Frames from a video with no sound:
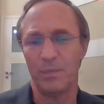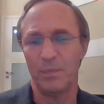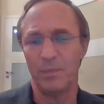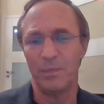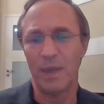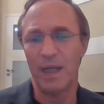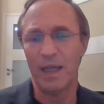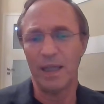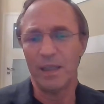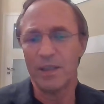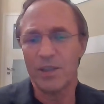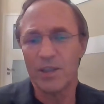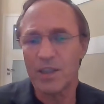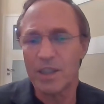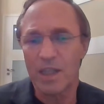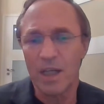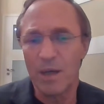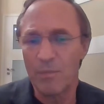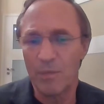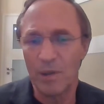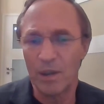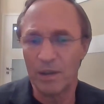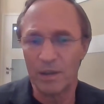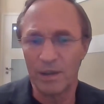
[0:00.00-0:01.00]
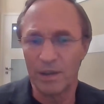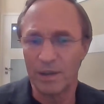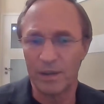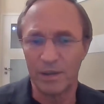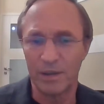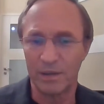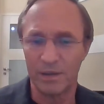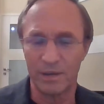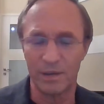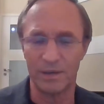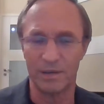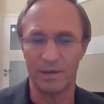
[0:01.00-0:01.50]
make
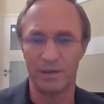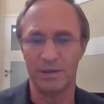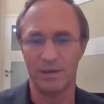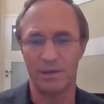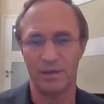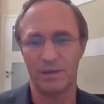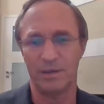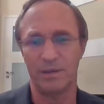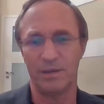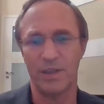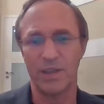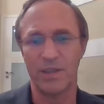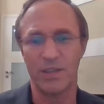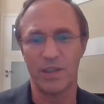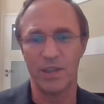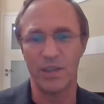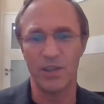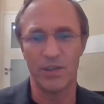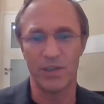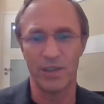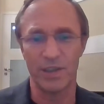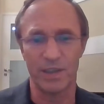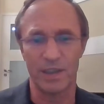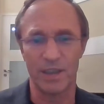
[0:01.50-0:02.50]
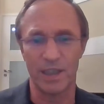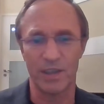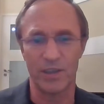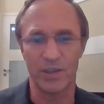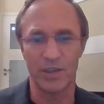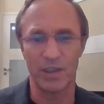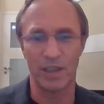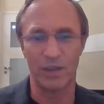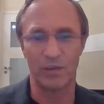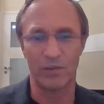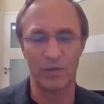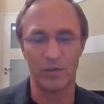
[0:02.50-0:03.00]
similar decisions,
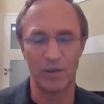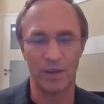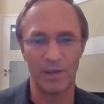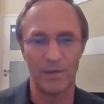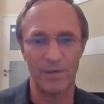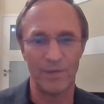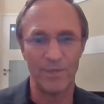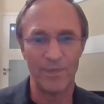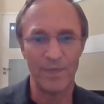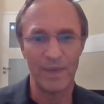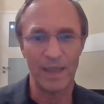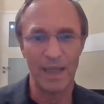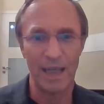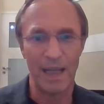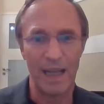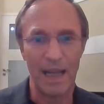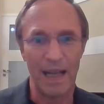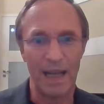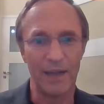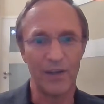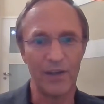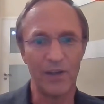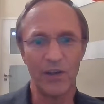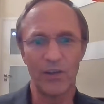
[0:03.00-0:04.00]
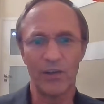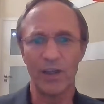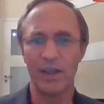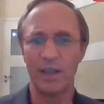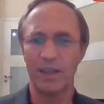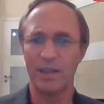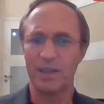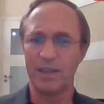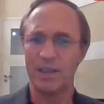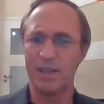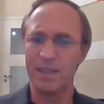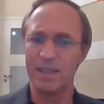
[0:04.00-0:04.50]
etc. And I
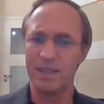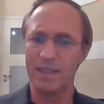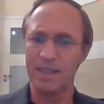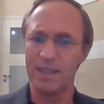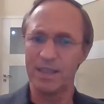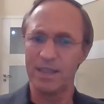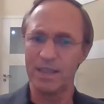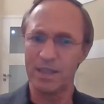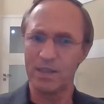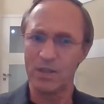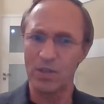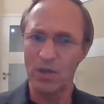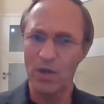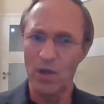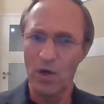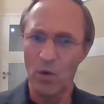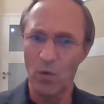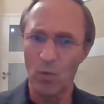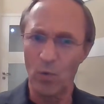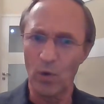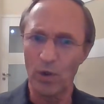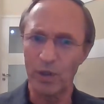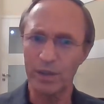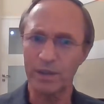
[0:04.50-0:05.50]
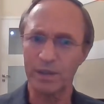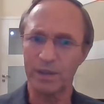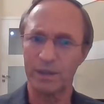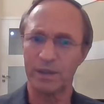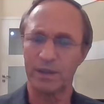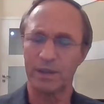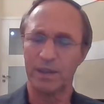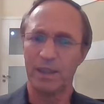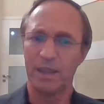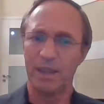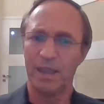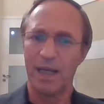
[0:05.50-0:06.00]
think this is what
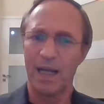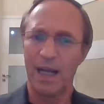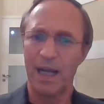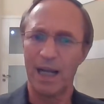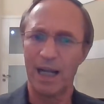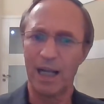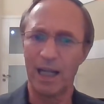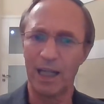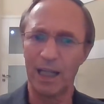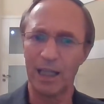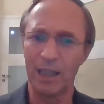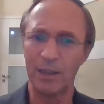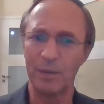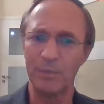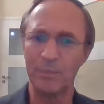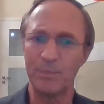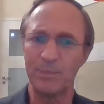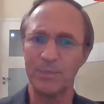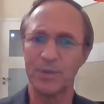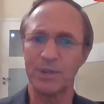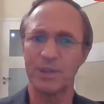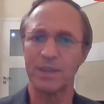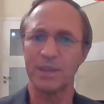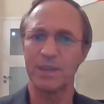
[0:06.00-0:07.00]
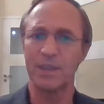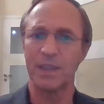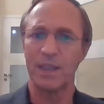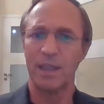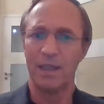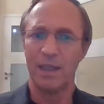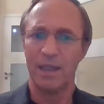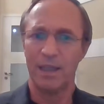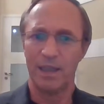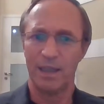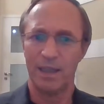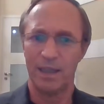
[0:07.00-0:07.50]
helps
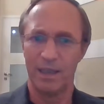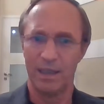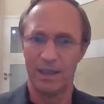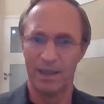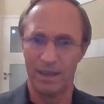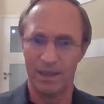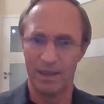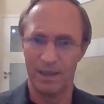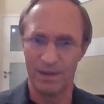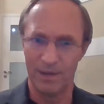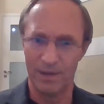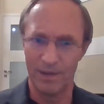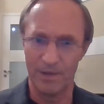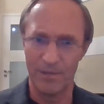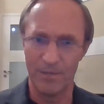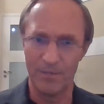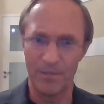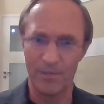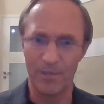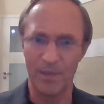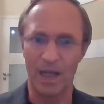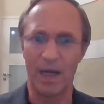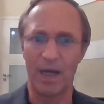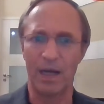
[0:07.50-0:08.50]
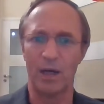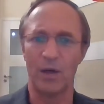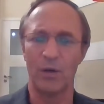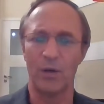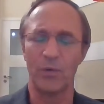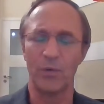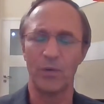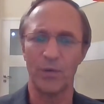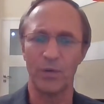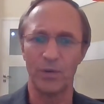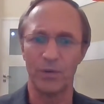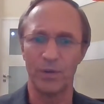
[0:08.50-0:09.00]

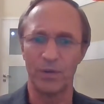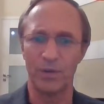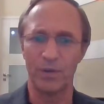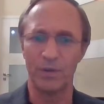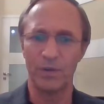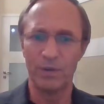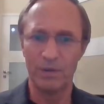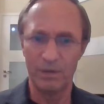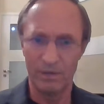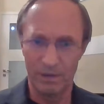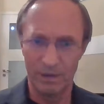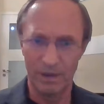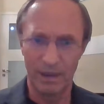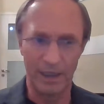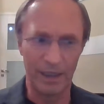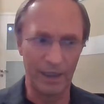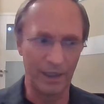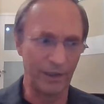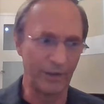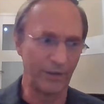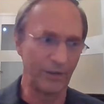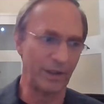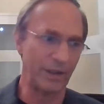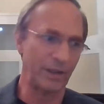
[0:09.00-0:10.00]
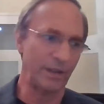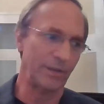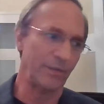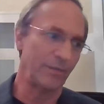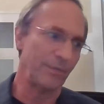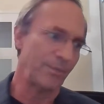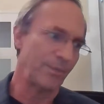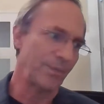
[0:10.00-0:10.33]
author Arlie